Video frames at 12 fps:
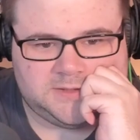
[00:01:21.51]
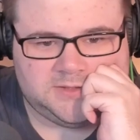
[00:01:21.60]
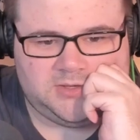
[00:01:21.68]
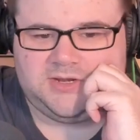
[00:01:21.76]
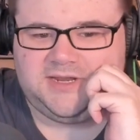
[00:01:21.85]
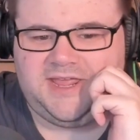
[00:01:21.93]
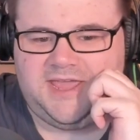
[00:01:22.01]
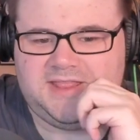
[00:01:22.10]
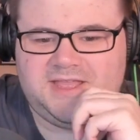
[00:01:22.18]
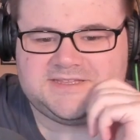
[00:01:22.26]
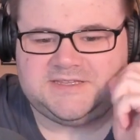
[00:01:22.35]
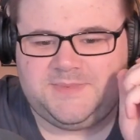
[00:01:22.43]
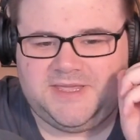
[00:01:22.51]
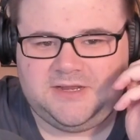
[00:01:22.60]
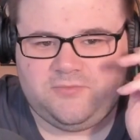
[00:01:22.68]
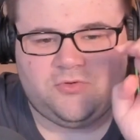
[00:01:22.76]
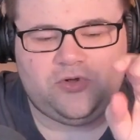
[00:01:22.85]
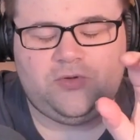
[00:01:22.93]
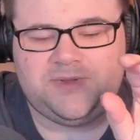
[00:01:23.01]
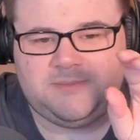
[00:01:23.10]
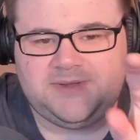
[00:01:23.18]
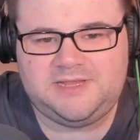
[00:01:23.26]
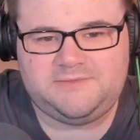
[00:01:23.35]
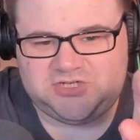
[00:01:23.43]
God, I'd hate that, to be in a room in the
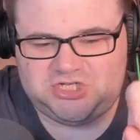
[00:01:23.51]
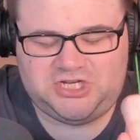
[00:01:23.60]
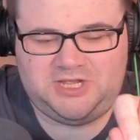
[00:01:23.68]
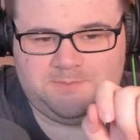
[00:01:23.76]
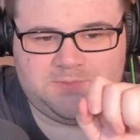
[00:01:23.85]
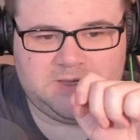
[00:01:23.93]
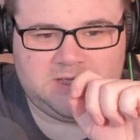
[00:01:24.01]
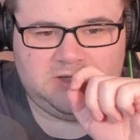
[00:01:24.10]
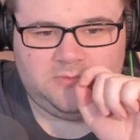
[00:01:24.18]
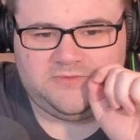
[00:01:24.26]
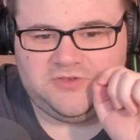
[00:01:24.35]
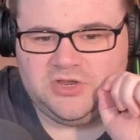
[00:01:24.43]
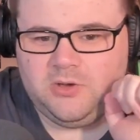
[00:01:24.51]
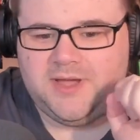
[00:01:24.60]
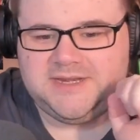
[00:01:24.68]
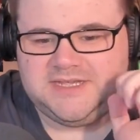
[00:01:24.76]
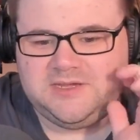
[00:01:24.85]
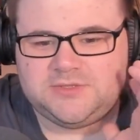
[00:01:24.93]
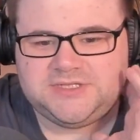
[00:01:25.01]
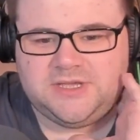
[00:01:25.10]
middle of a ship with no idea what's